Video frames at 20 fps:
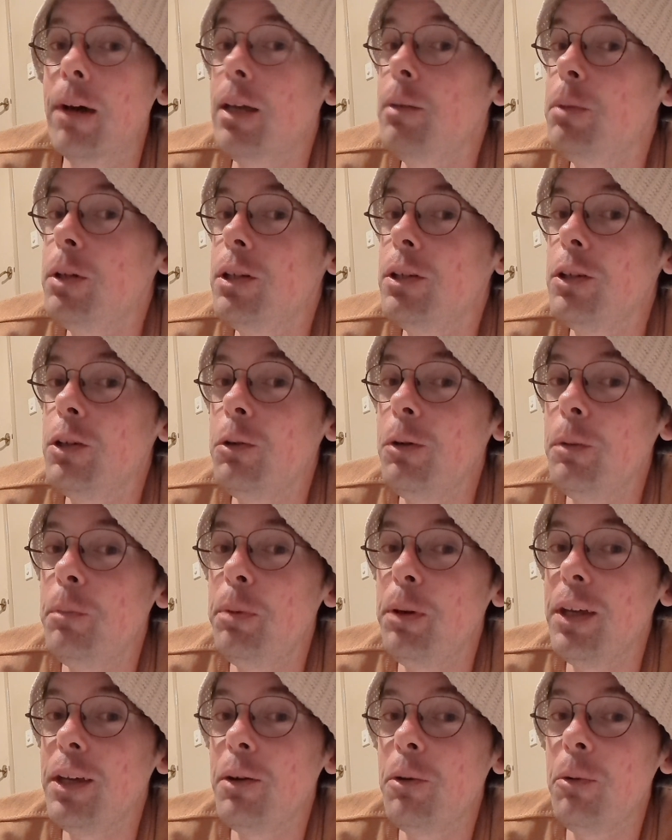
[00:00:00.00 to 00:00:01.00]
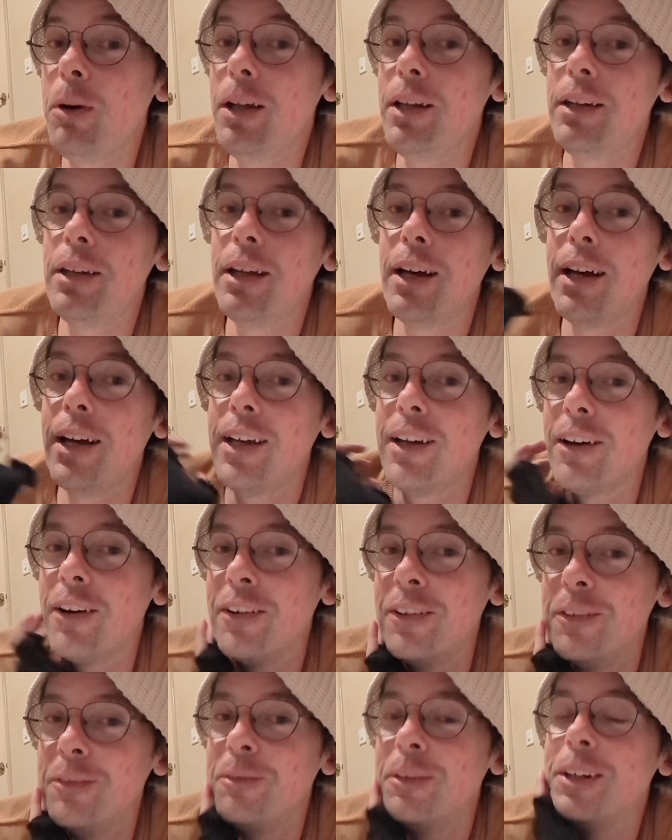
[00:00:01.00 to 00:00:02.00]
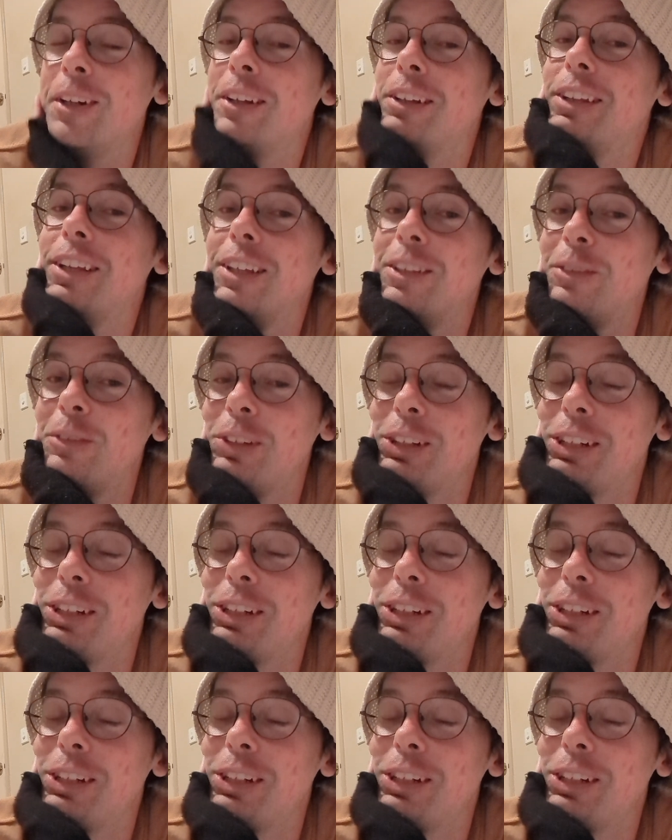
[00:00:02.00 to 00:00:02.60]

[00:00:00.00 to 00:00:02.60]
maybe she'll appear one day on one of these